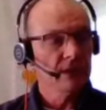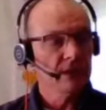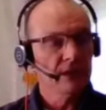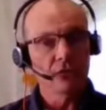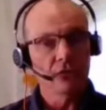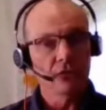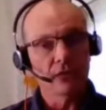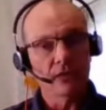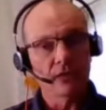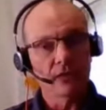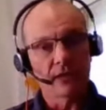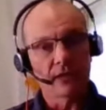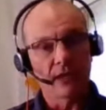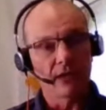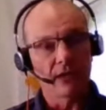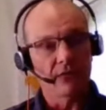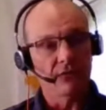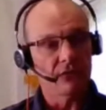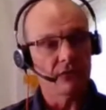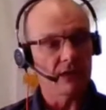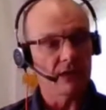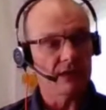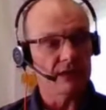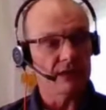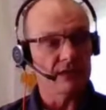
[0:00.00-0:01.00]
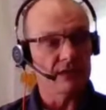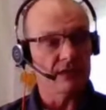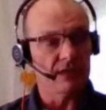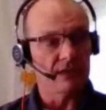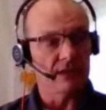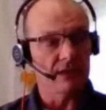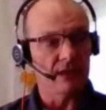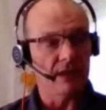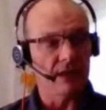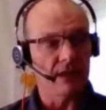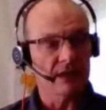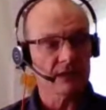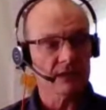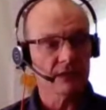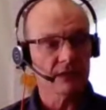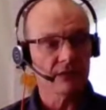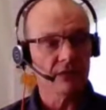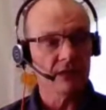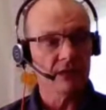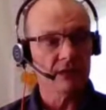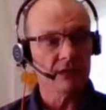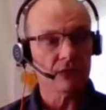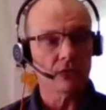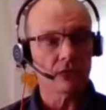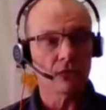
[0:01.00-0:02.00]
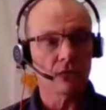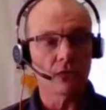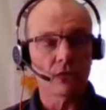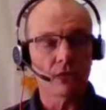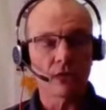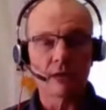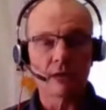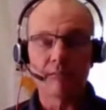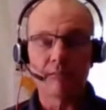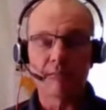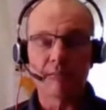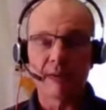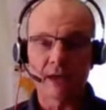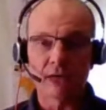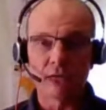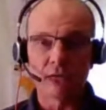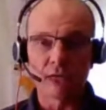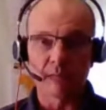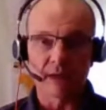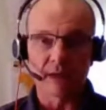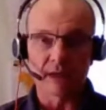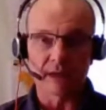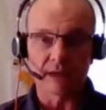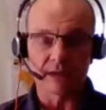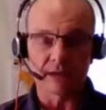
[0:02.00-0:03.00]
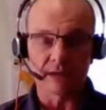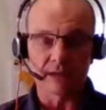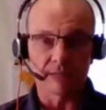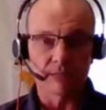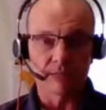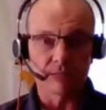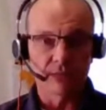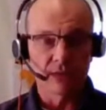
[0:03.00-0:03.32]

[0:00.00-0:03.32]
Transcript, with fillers: you can have it in an excavator or a backhoe pattern.